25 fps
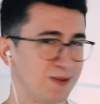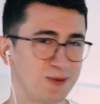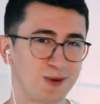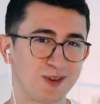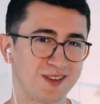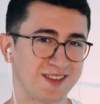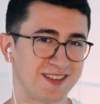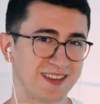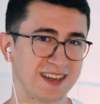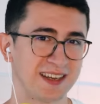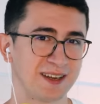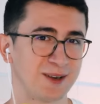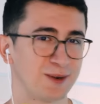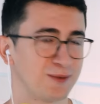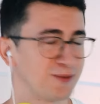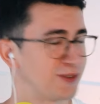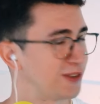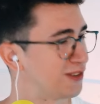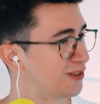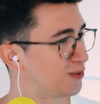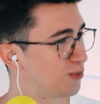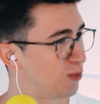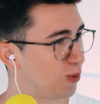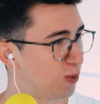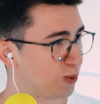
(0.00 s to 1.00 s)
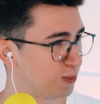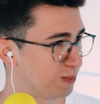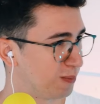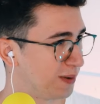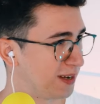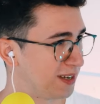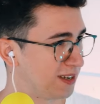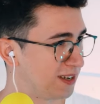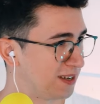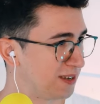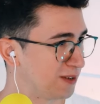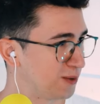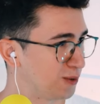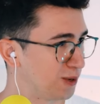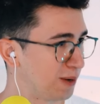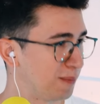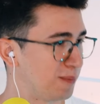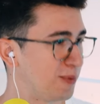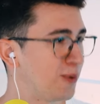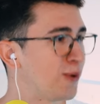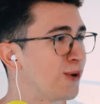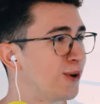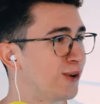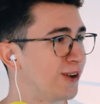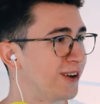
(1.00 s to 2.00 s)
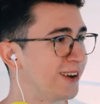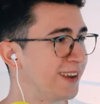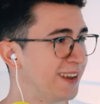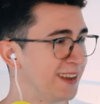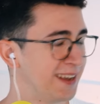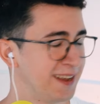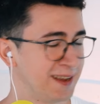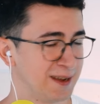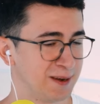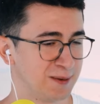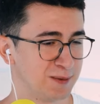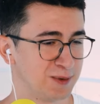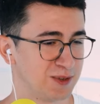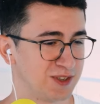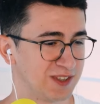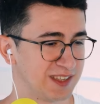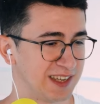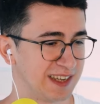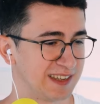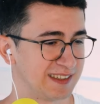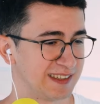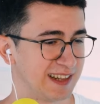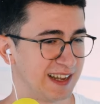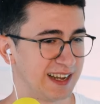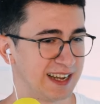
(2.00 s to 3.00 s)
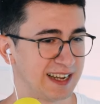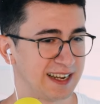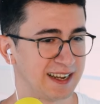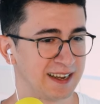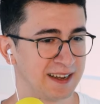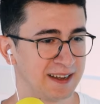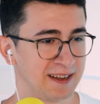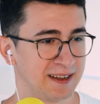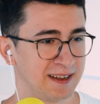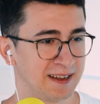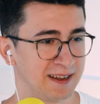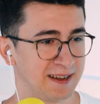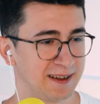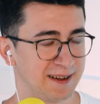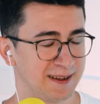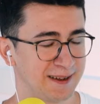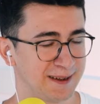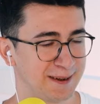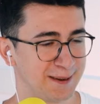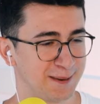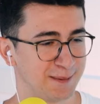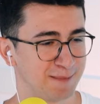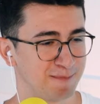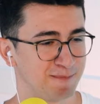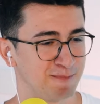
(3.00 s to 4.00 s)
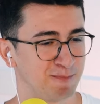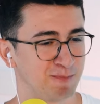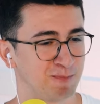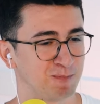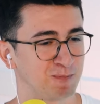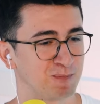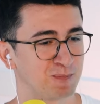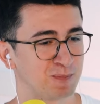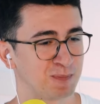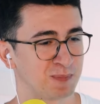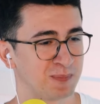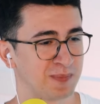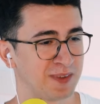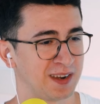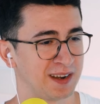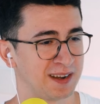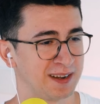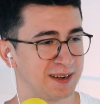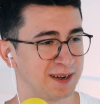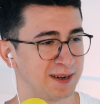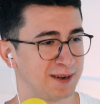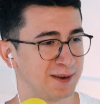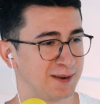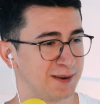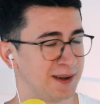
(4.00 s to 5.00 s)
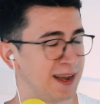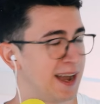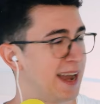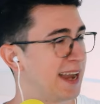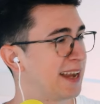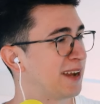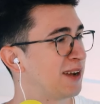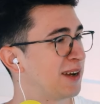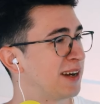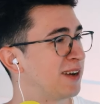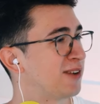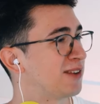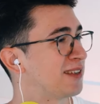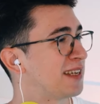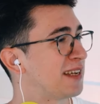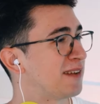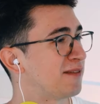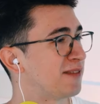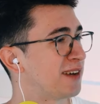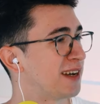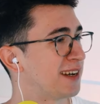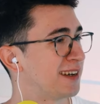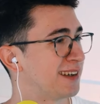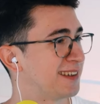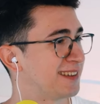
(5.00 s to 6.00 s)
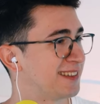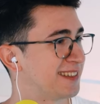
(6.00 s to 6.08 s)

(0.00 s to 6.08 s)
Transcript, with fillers: I always think of this quote by Judea Pearl, which says like, you know, I cannot even